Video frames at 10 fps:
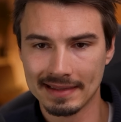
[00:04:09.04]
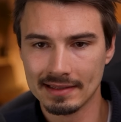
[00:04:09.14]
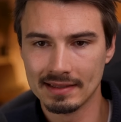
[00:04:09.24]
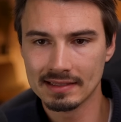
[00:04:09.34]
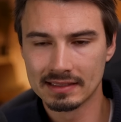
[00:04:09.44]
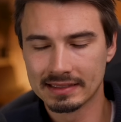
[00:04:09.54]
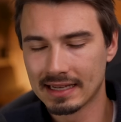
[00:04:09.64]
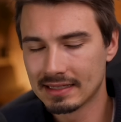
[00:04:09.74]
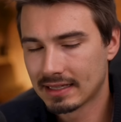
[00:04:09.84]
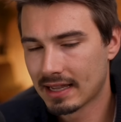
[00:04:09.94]
And in this little
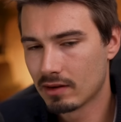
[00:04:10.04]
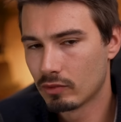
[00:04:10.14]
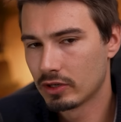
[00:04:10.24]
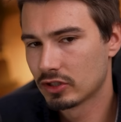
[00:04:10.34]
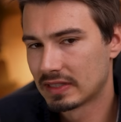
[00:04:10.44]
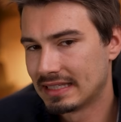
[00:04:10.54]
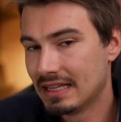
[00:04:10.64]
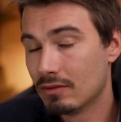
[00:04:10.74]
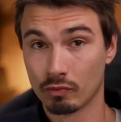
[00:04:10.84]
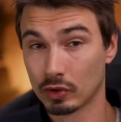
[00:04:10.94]
test, I kind of want to just
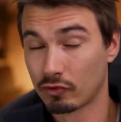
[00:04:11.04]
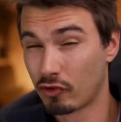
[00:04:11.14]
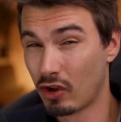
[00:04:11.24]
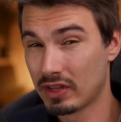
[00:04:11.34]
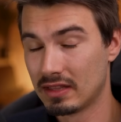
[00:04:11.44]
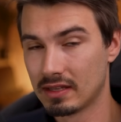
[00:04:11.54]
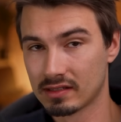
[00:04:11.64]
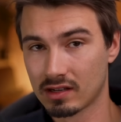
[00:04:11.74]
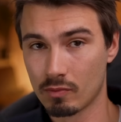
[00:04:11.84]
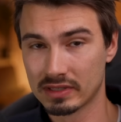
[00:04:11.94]
see what front-end
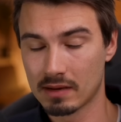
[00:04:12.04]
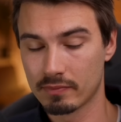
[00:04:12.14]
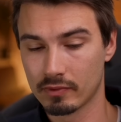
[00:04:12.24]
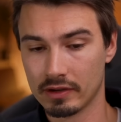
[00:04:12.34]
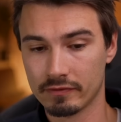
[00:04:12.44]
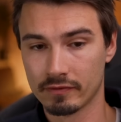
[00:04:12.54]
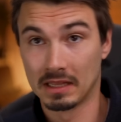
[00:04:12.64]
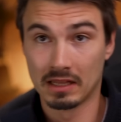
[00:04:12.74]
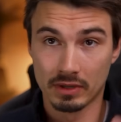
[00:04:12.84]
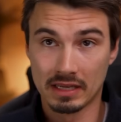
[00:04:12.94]
this comes up with.
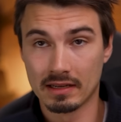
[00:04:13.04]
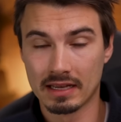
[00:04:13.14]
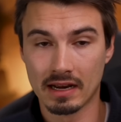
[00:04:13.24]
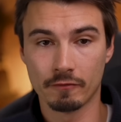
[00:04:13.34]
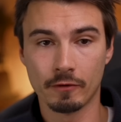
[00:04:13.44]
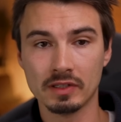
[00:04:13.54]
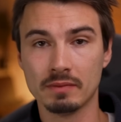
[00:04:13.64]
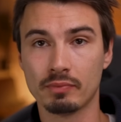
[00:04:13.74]
And then we can get our first